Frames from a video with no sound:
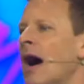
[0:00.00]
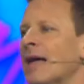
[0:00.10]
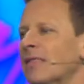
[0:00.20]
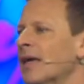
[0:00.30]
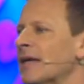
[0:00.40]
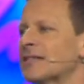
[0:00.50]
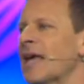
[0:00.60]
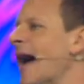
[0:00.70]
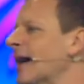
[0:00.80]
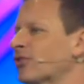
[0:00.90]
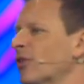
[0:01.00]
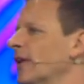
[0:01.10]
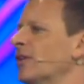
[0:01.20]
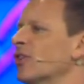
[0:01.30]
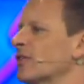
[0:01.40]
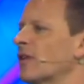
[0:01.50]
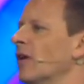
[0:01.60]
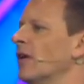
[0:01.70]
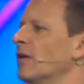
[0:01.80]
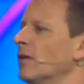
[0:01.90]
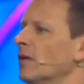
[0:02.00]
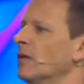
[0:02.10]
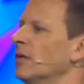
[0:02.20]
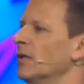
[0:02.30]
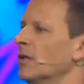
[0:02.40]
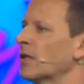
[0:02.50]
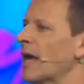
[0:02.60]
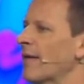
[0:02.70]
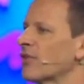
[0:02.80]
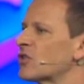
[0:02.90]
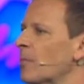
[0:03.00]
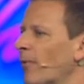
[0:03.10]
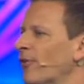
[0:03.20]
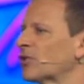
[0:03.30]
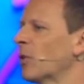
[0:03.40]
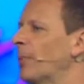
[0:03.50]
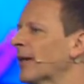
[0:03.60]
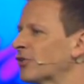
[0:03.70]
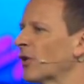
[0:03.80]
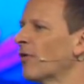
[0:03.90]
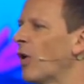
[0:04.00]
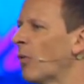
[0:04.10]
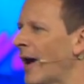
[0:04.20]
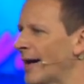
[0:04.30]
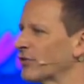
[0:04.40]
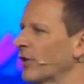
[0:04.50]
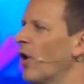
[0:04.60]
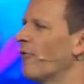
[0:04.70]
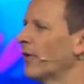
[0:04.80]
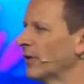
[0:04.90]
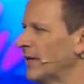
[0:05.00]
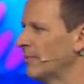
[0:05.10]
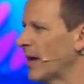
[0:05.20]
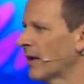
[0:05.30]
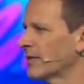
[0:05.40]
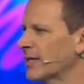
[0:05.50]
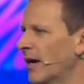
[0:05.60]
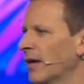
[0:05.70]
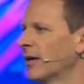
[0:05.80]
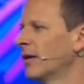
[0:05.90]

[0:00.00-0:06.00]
I think is actually just a kind of a superficial picture of what we actually all feel deep down inside.